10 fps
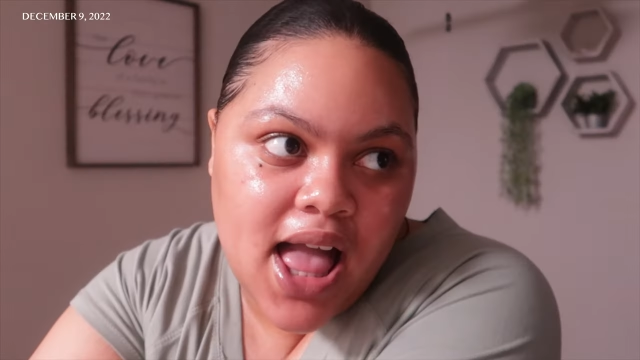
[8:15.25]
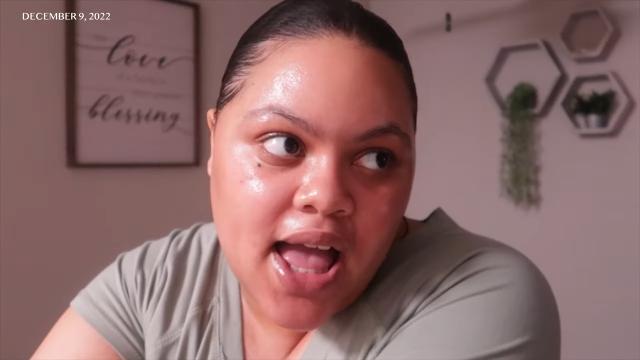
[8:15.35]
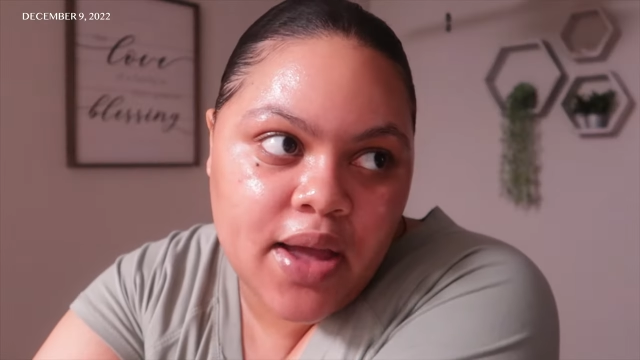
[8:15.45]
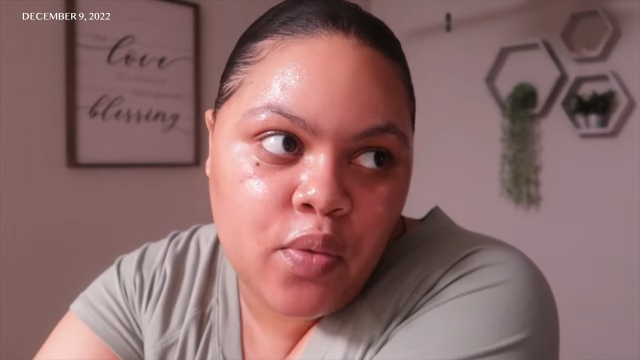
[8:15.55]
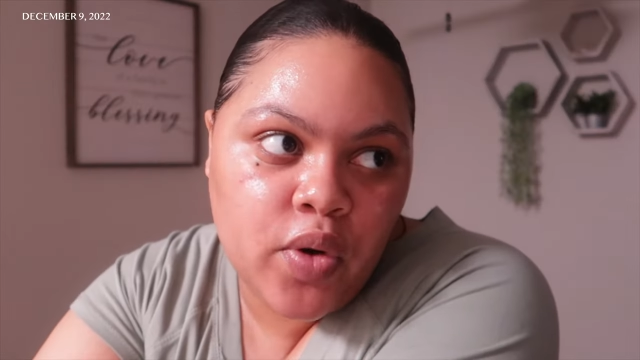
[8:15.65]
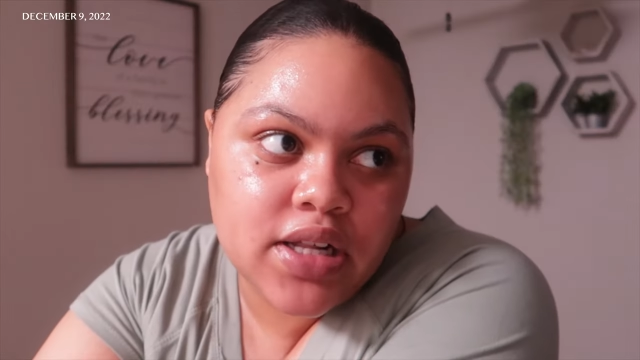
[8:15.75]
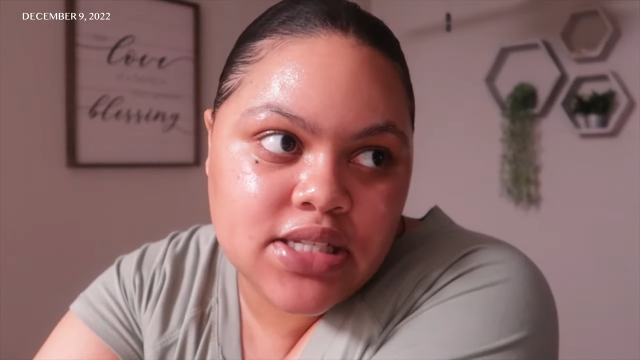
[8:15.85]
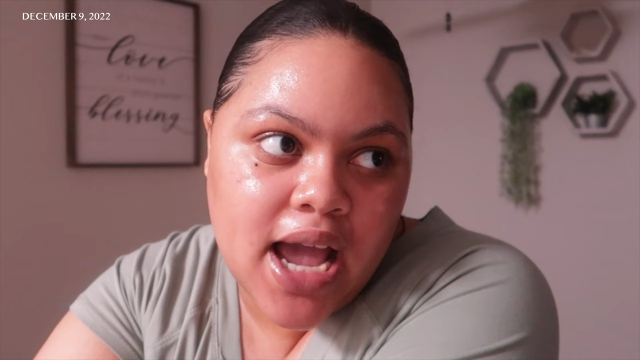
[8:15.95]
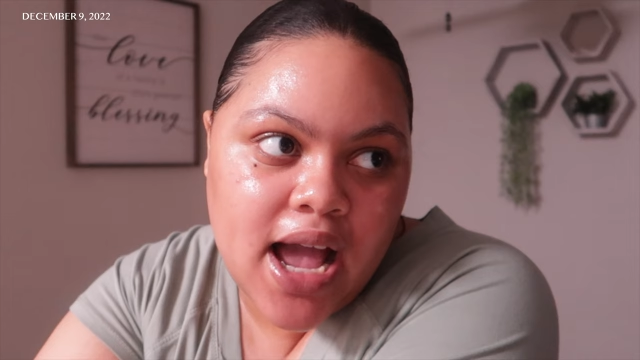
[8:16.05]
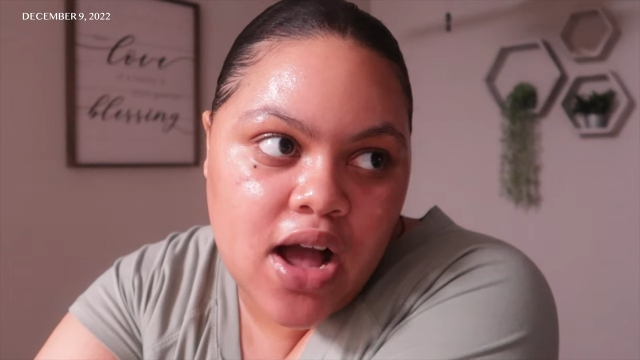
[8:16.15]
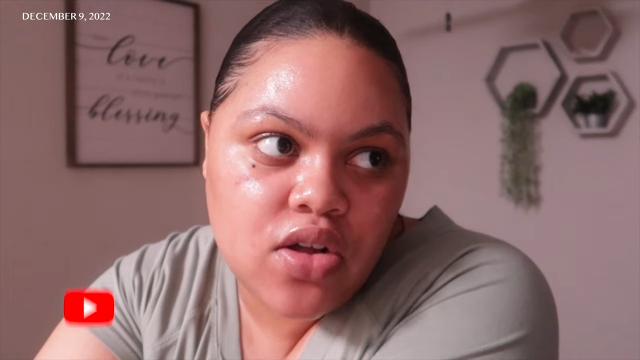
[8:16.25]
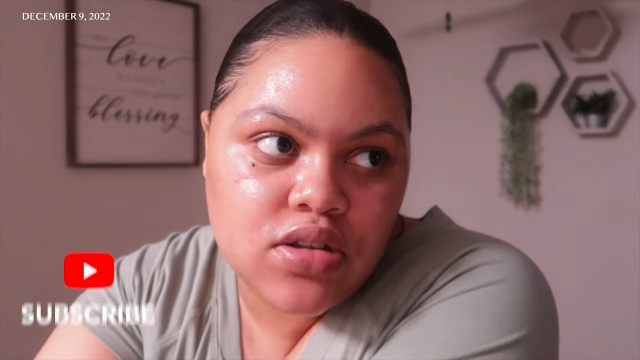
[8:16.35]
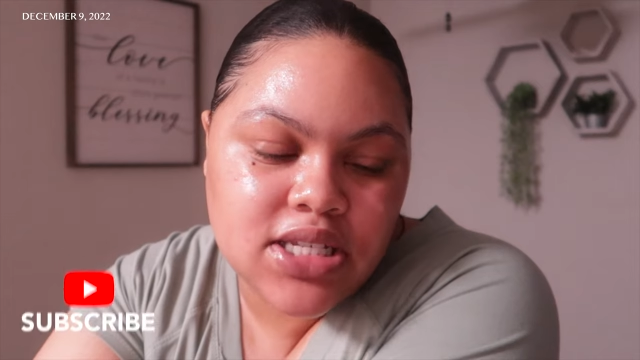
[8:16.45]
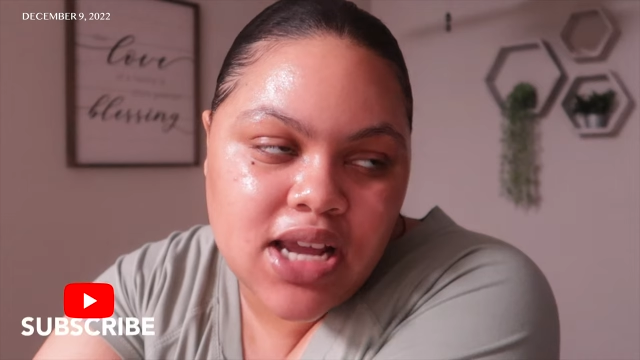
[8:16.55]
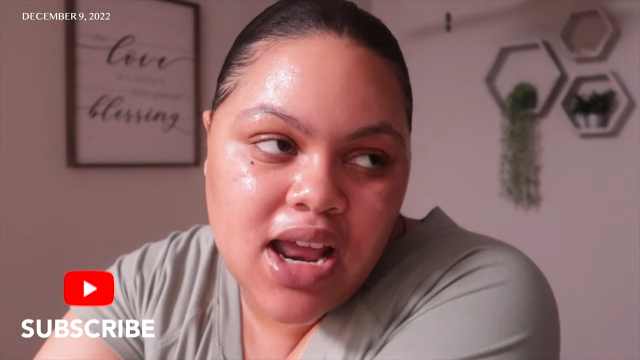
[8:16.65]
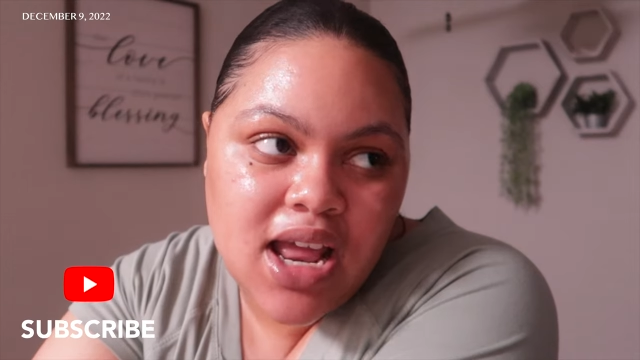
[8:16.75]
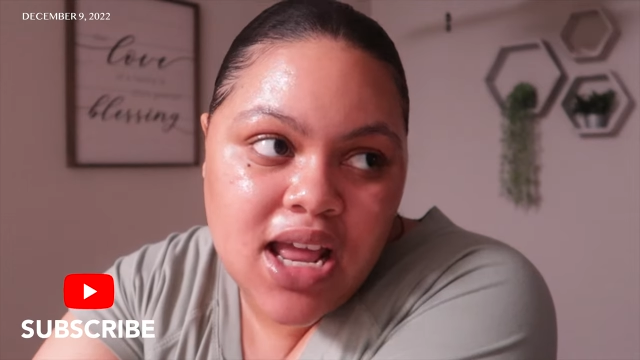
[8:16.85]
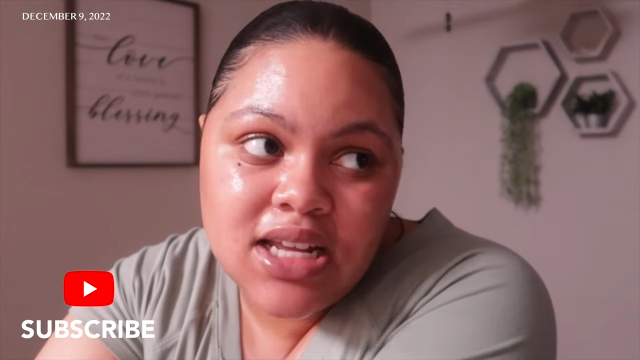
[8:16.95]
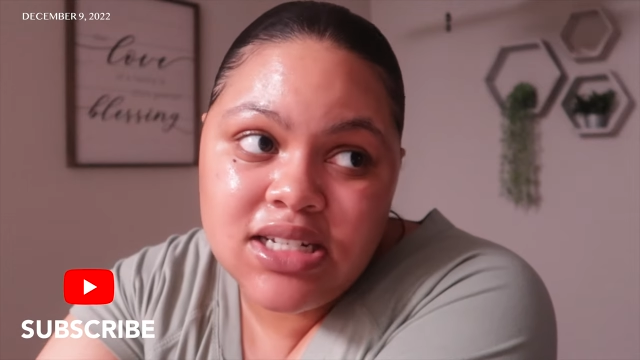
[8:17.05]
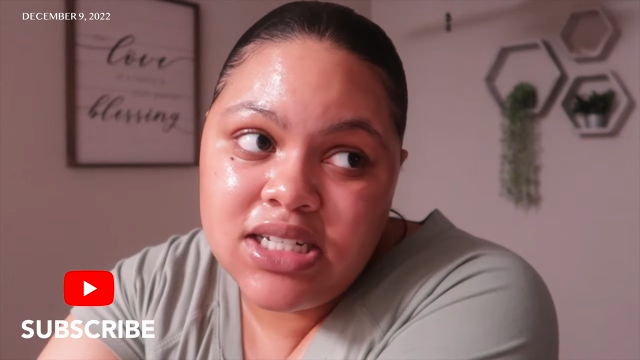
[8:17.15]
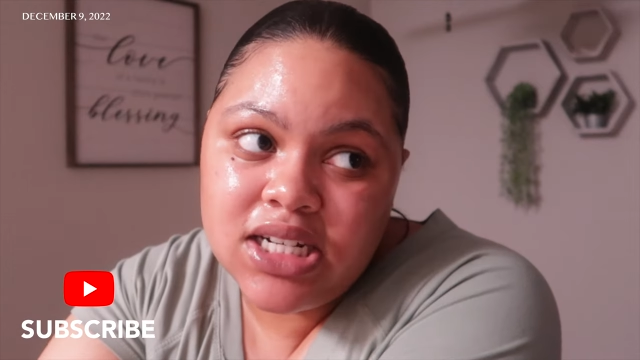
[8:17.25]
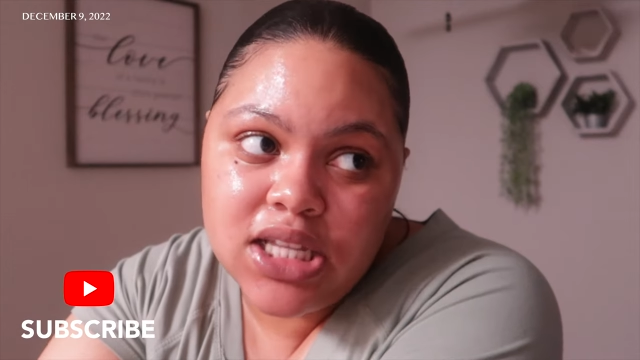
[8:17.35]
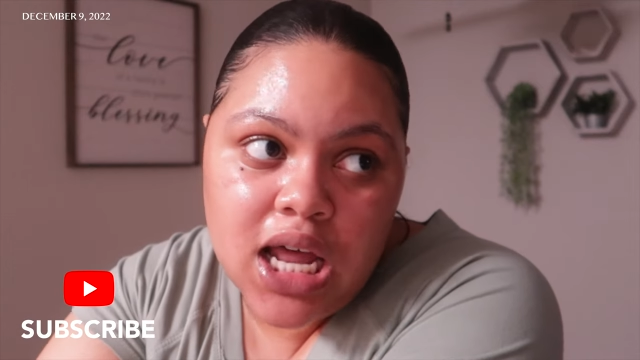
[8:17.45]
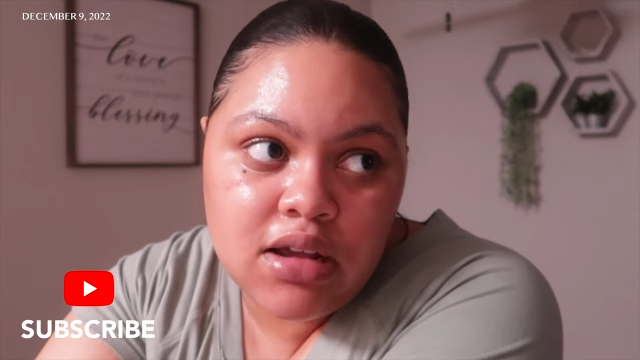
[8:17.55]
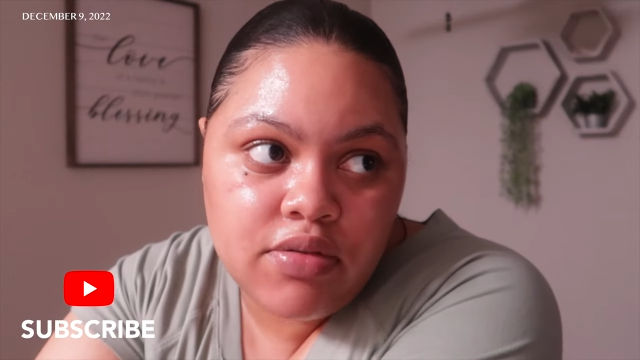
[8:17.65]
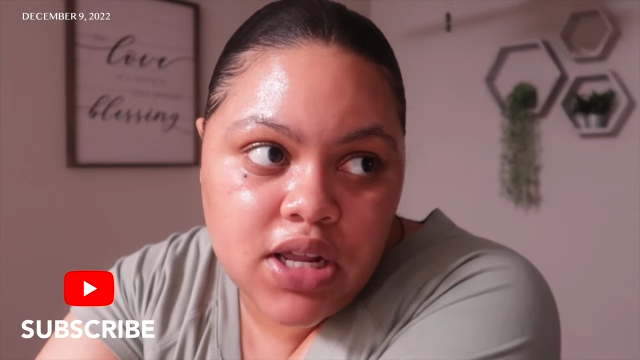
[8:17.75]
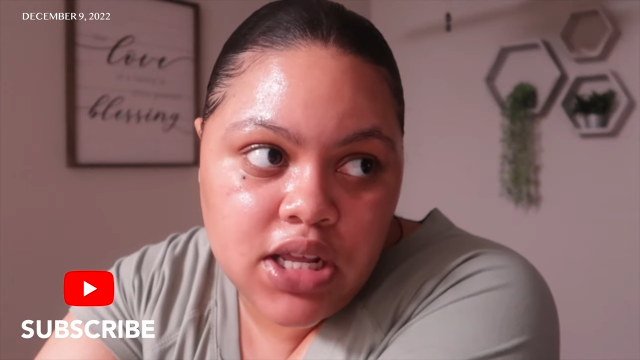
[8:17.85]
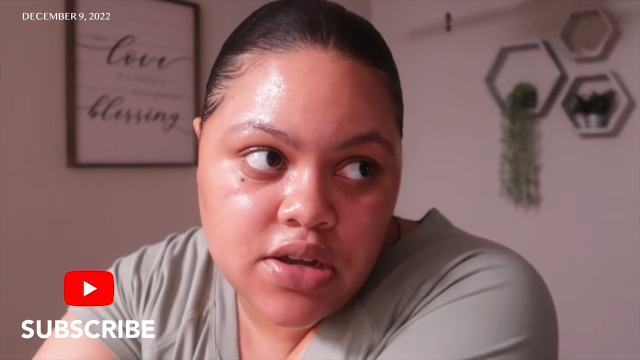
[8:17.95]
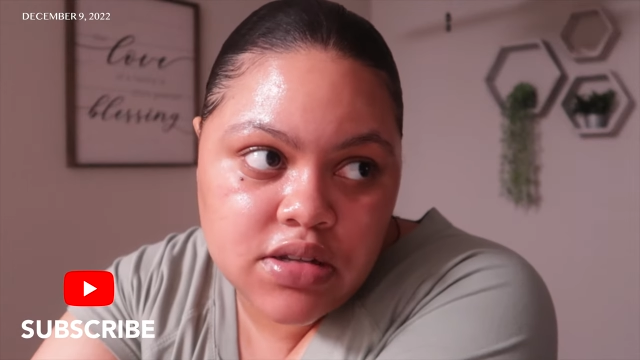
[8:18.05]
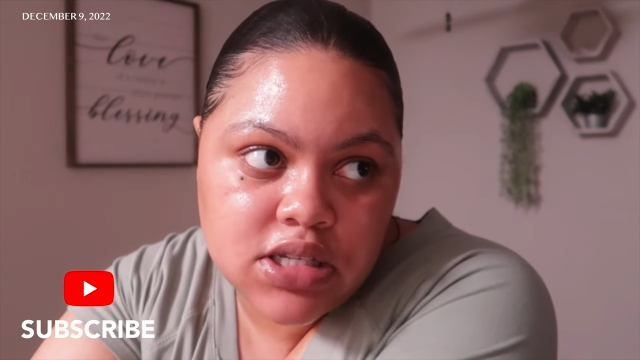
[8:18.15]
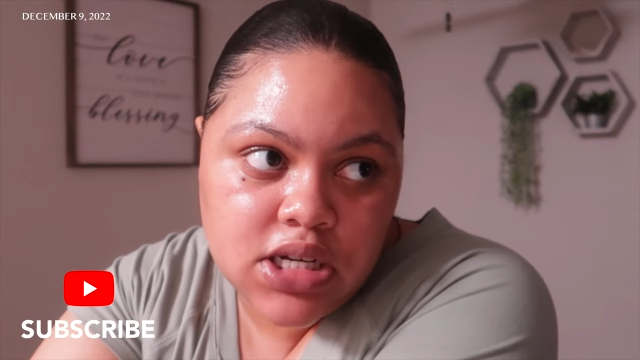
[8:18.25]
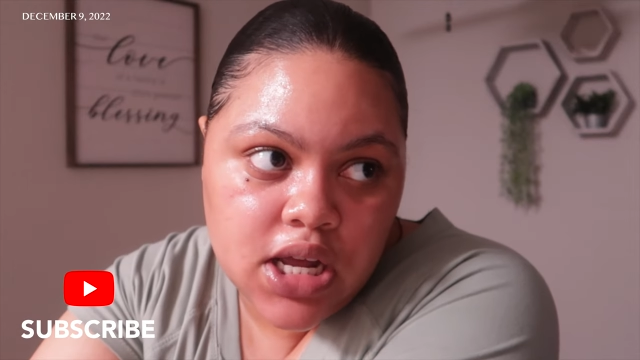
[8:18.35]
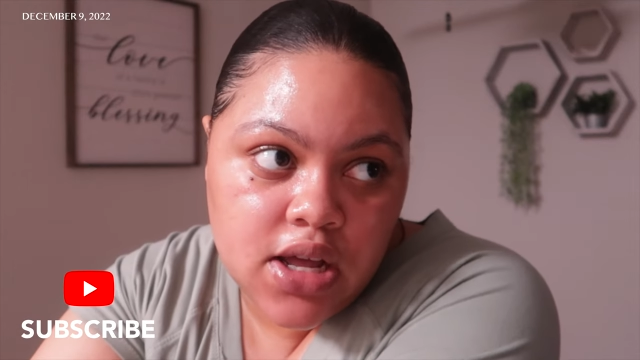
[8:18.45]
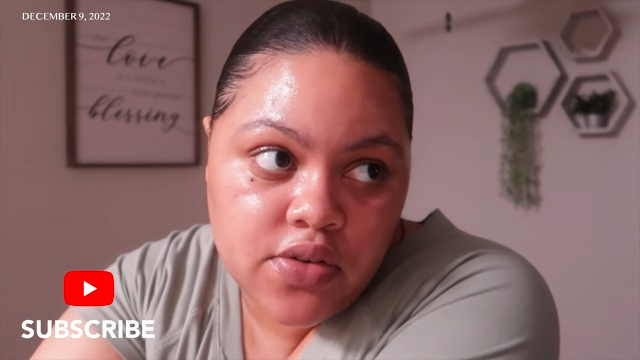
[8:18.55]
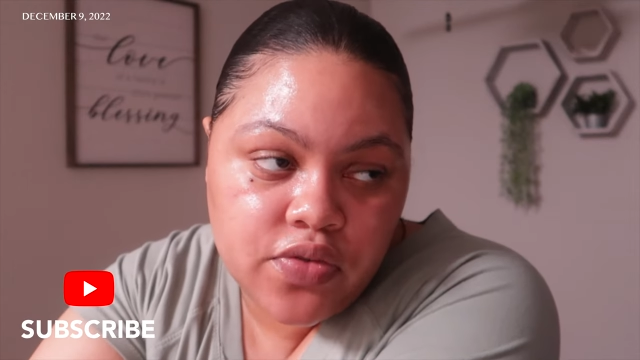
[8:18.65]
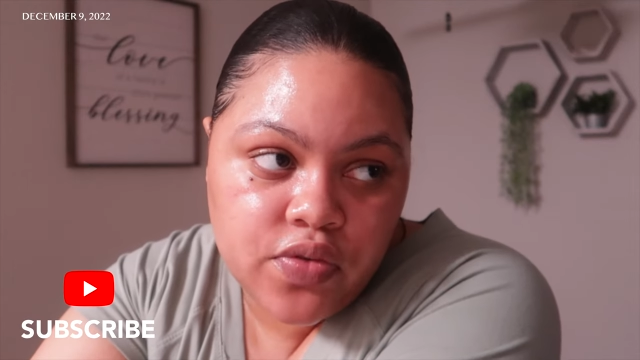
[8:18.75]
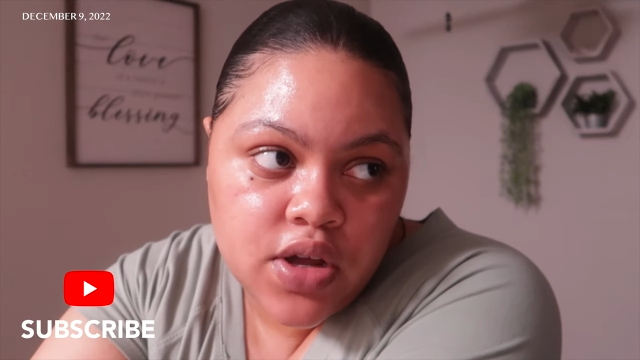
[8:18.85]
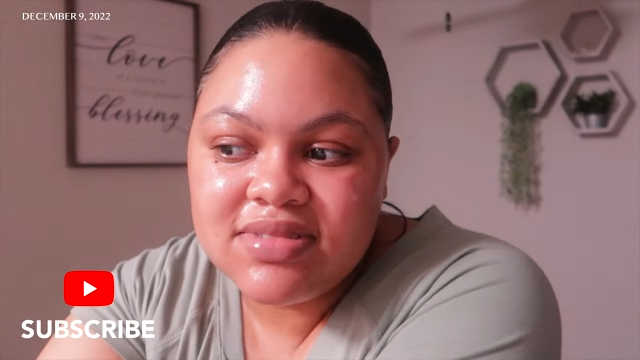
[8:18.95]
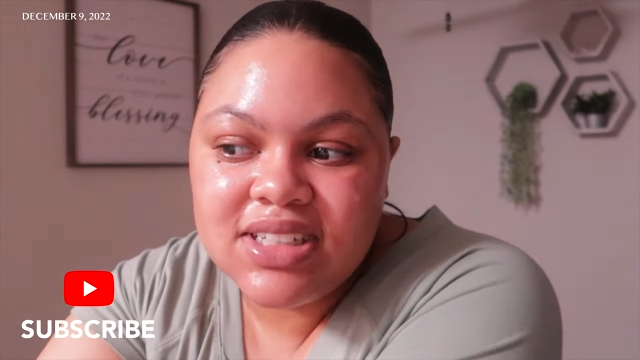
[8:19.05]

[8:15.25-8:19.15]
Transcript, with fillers: I worked out did a lot of video stuff.